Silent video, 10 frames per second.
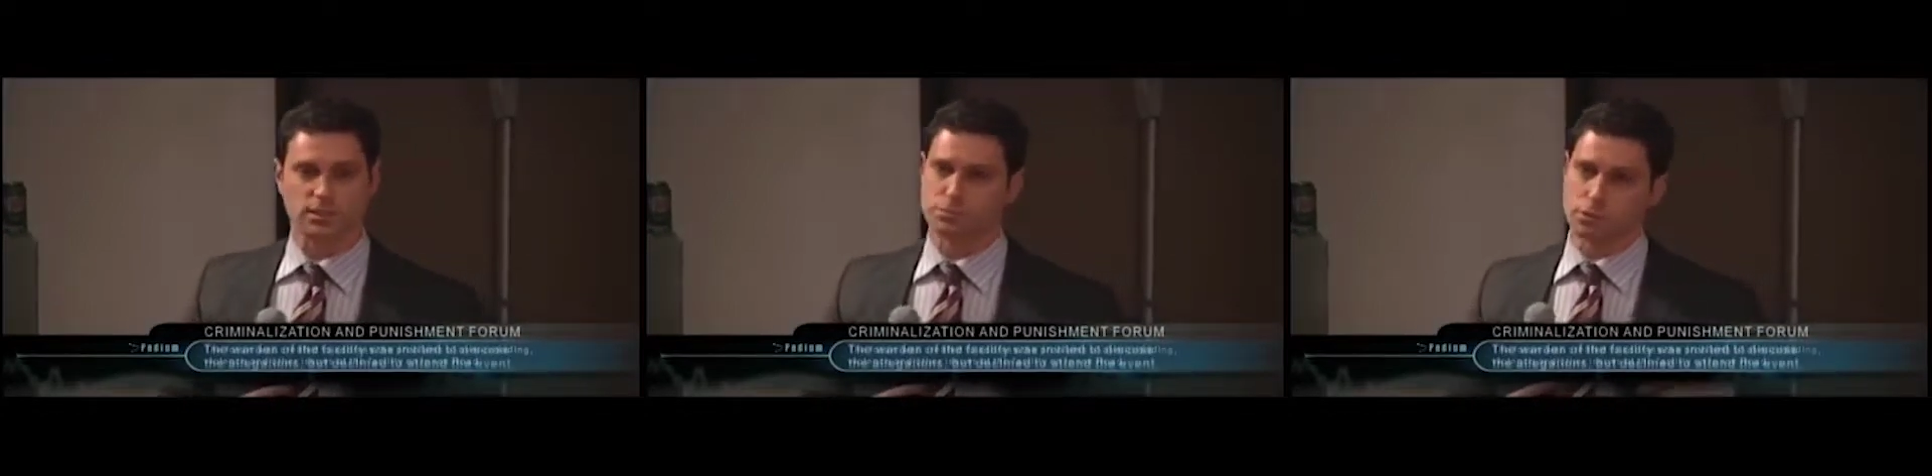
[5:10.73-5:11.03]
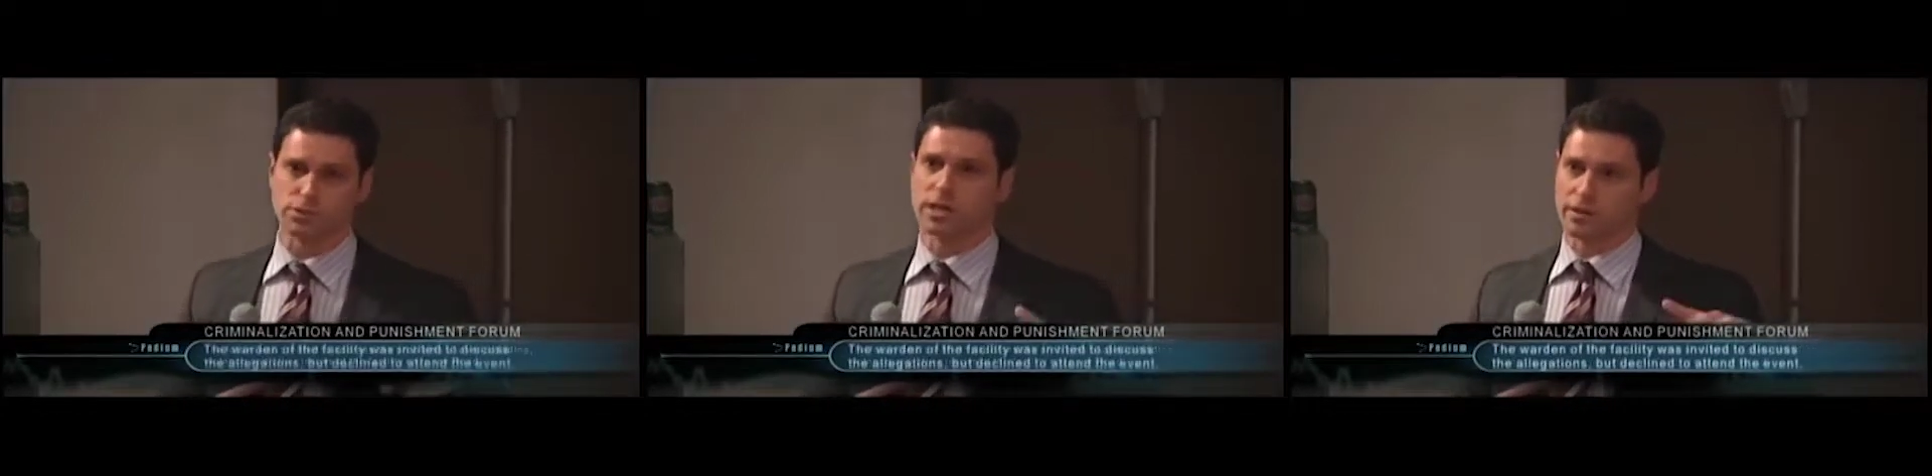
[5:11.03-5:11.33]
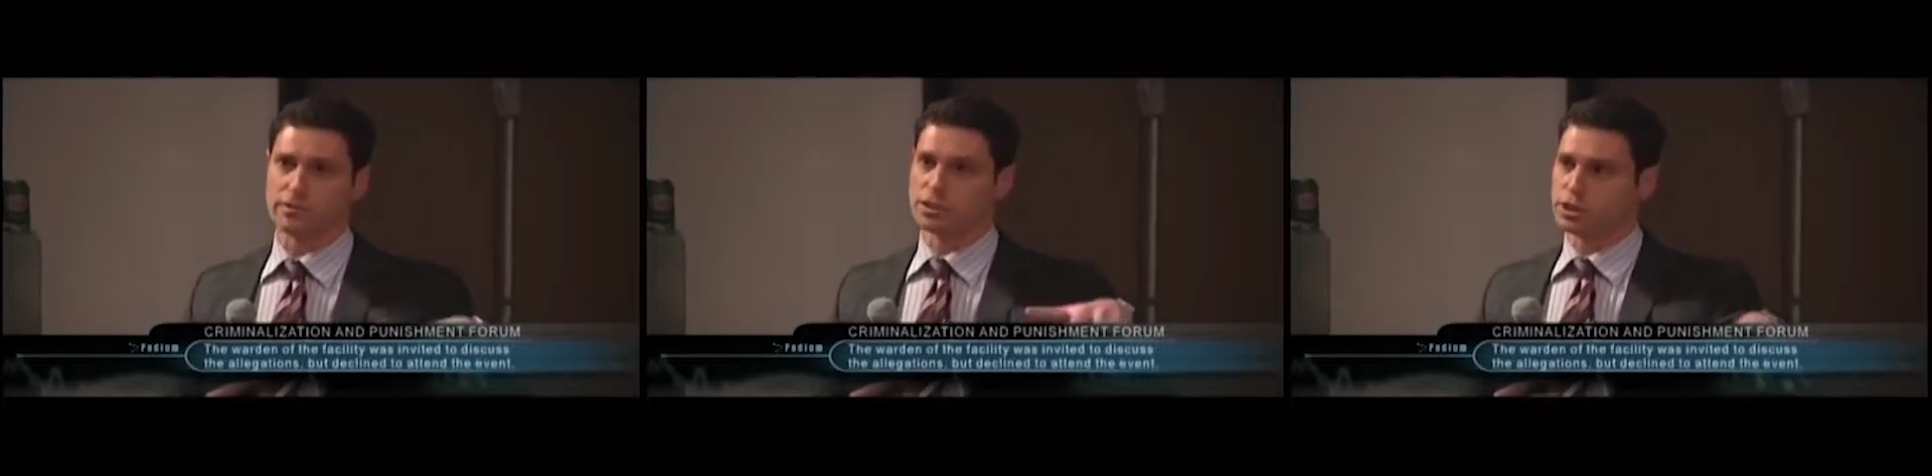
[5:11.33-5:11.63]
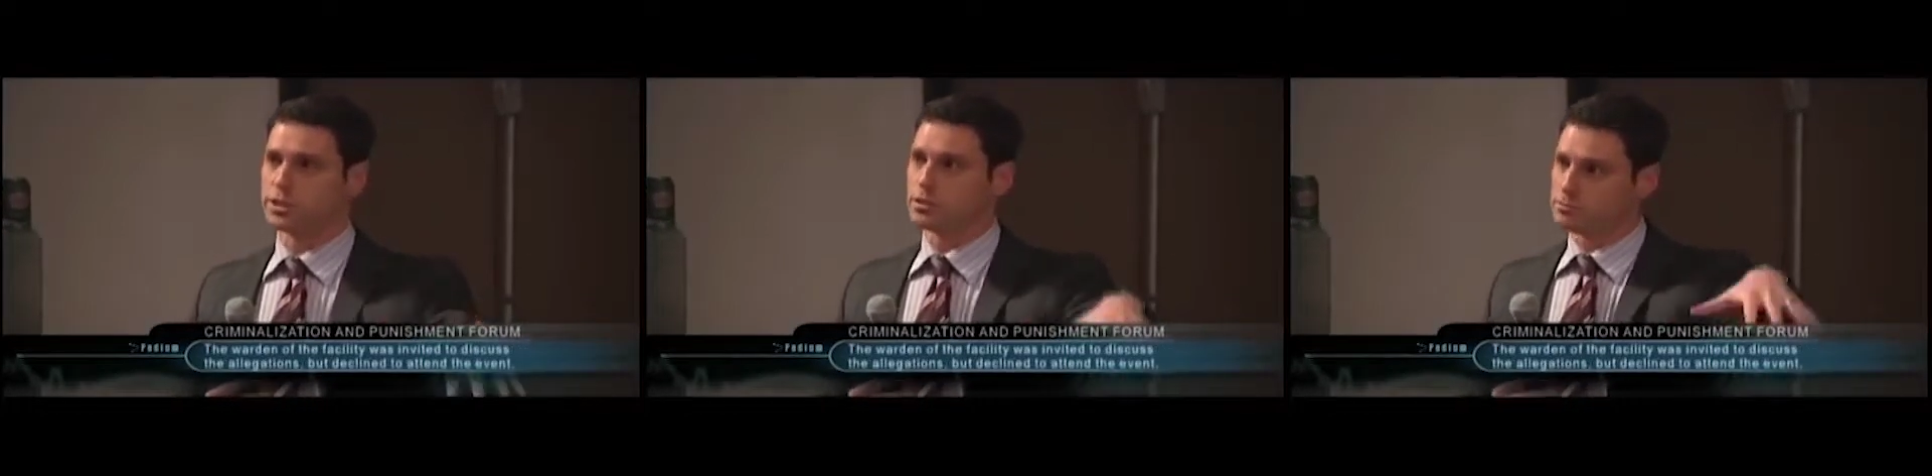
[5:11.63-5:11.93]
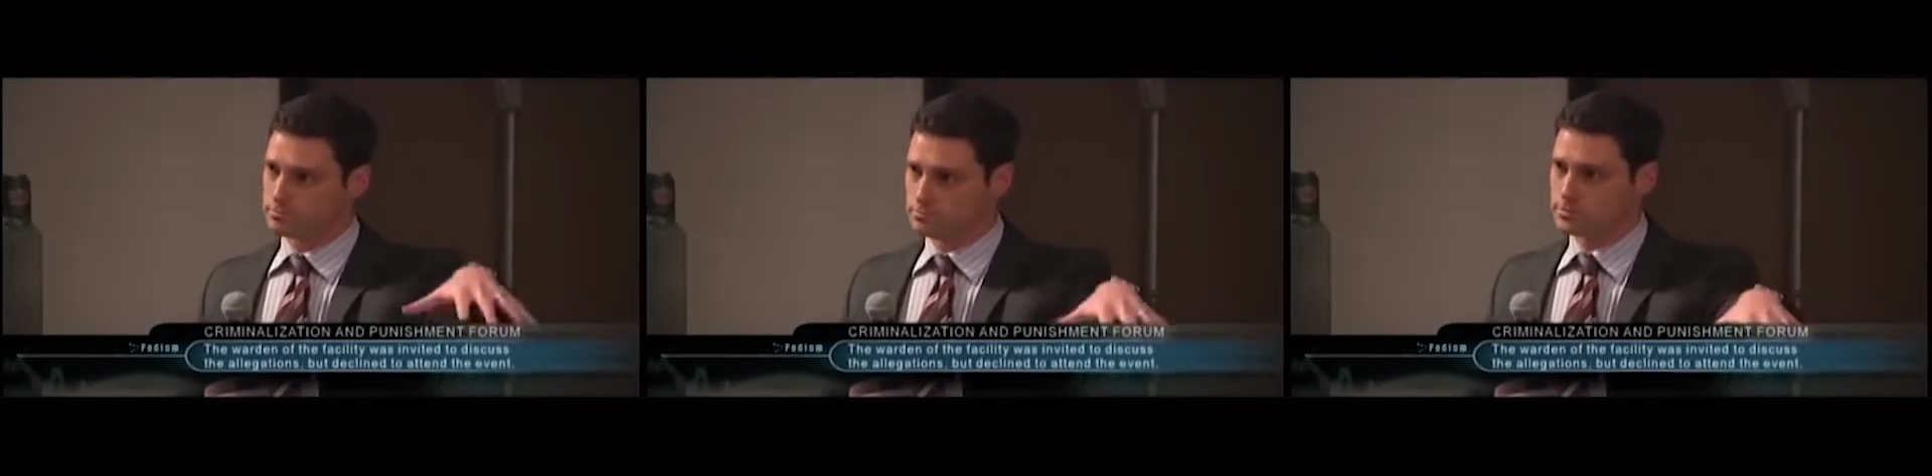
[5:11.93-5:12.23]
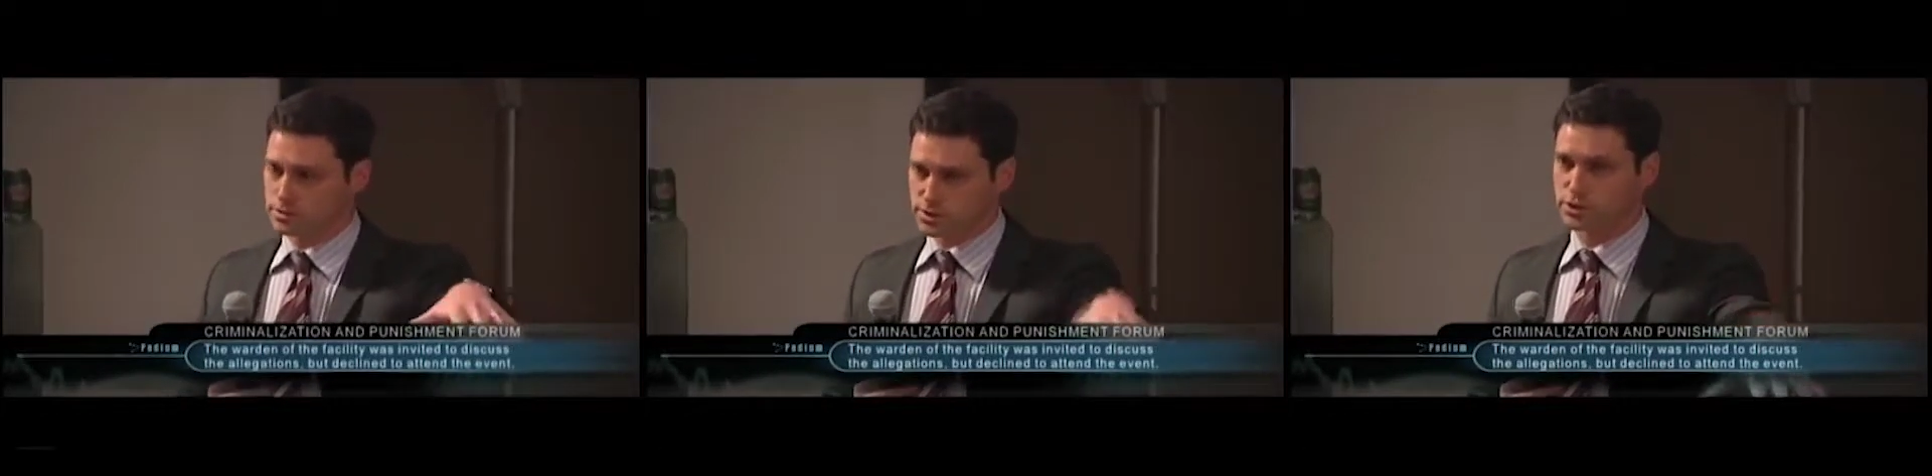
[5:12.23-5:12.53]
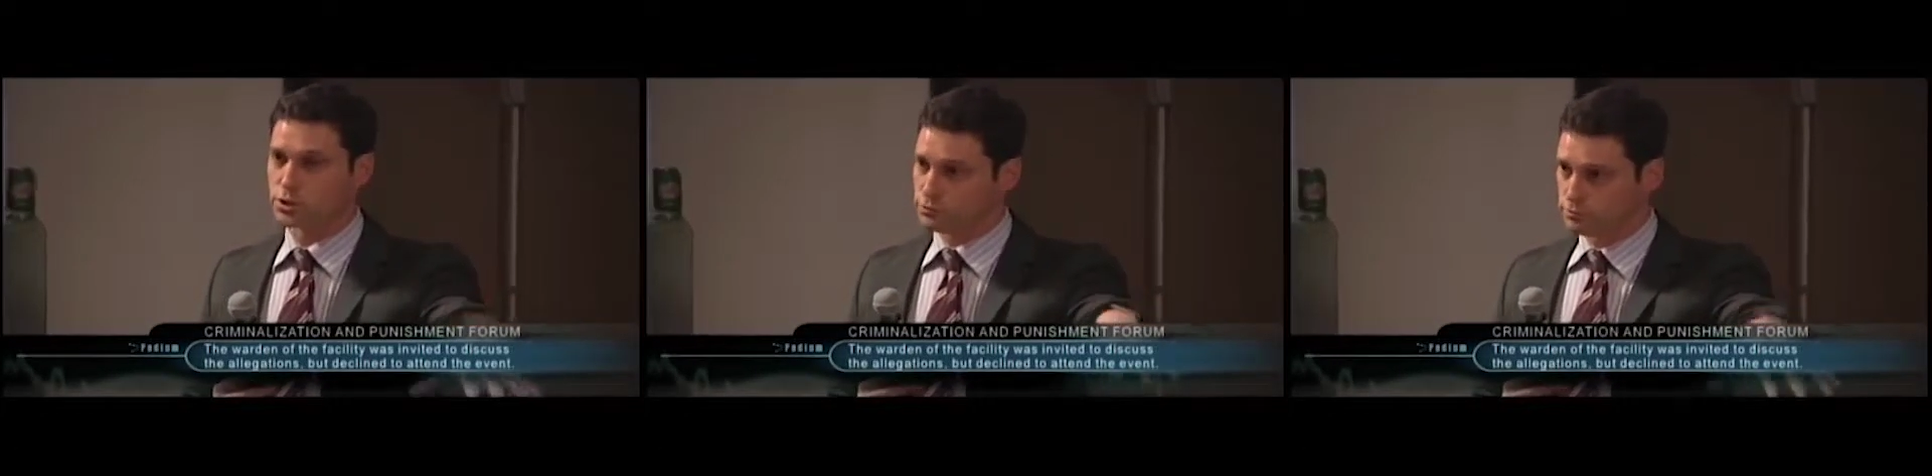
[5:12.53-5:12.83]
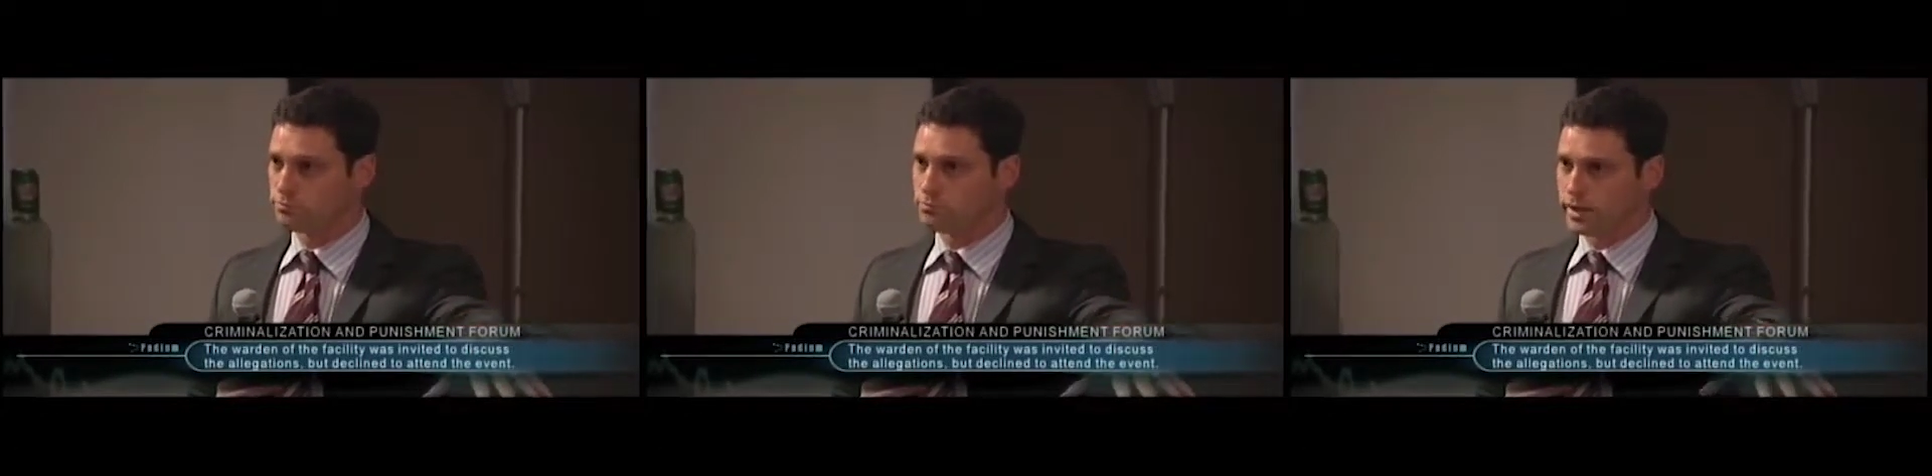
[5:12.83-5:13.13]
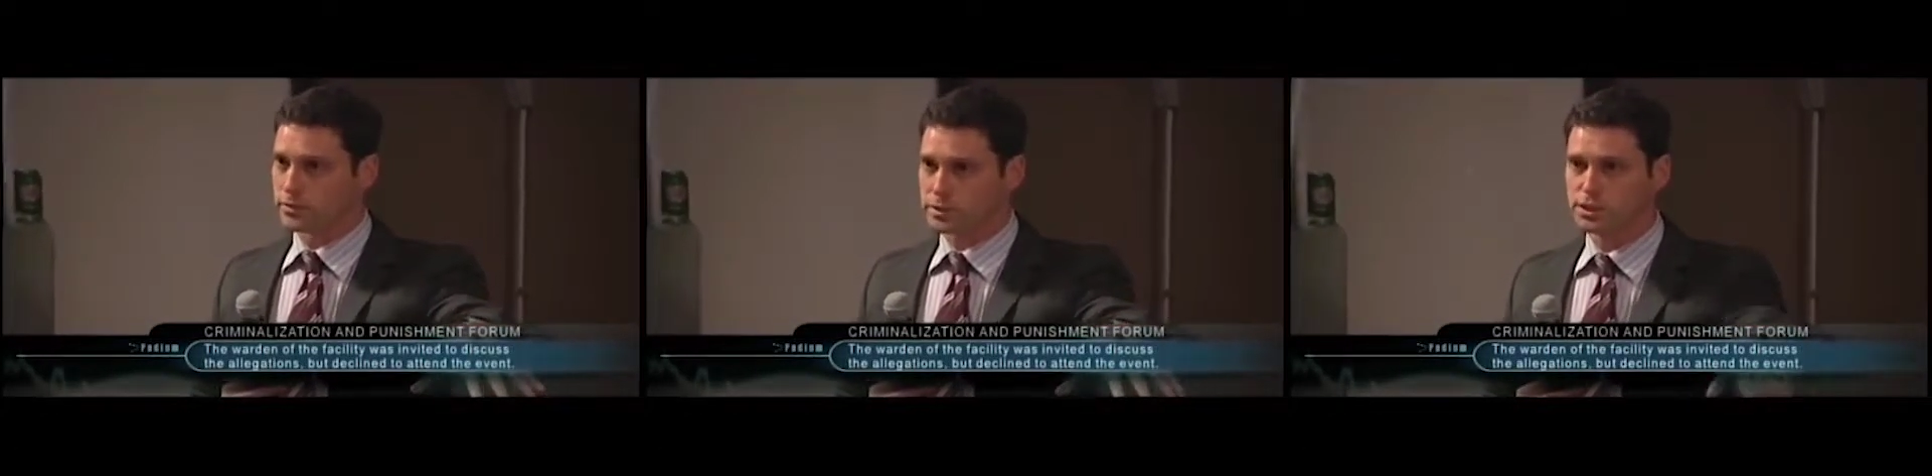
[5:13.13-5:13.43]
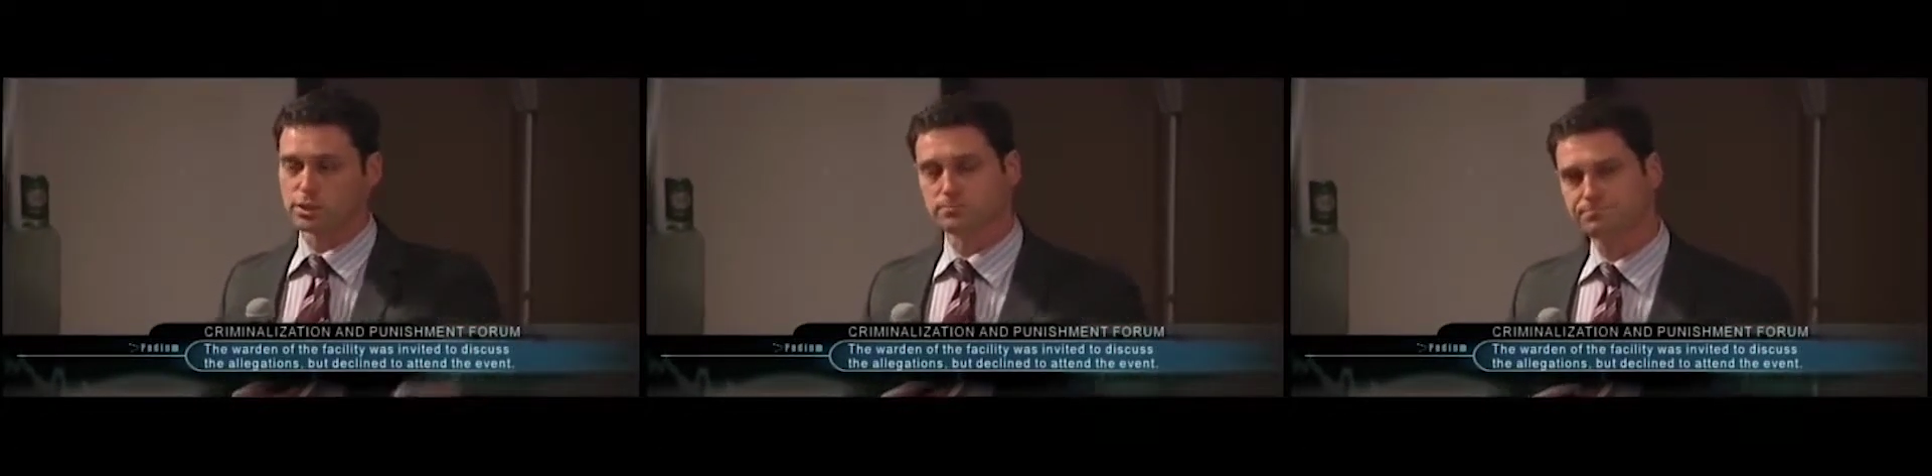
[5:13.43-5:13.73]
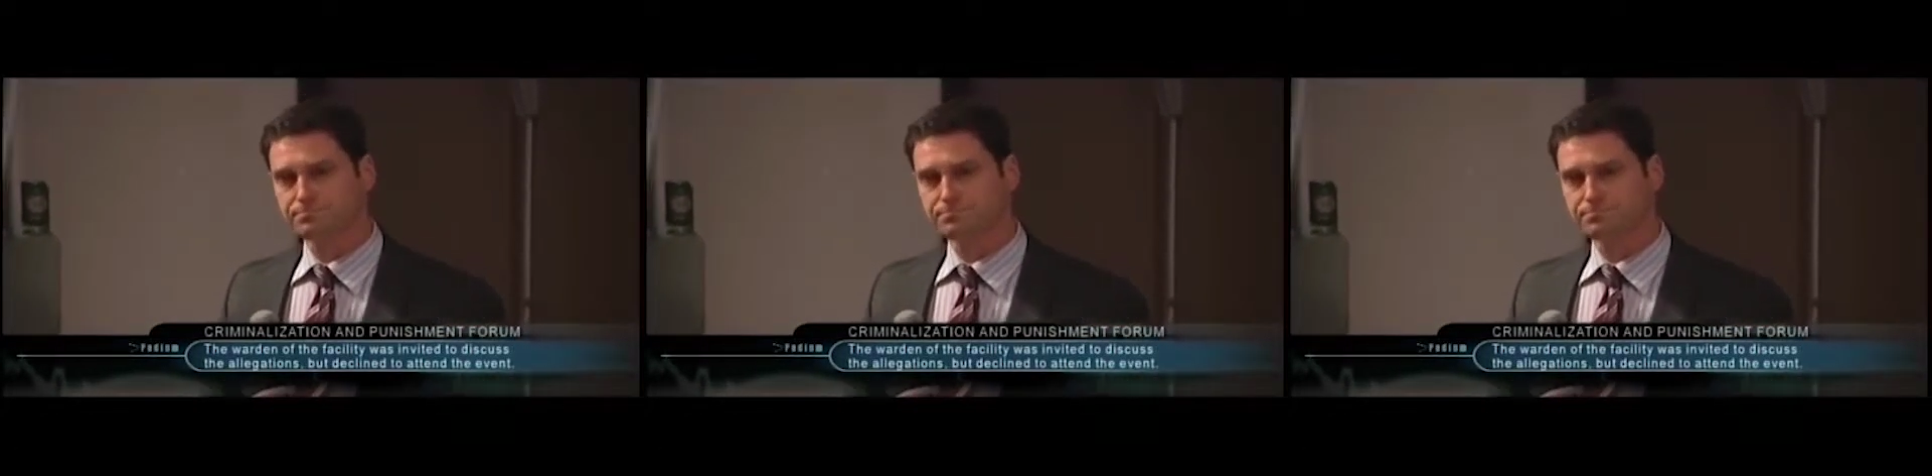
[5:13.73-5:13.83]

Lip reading: as opposed to having a jail to serve that region.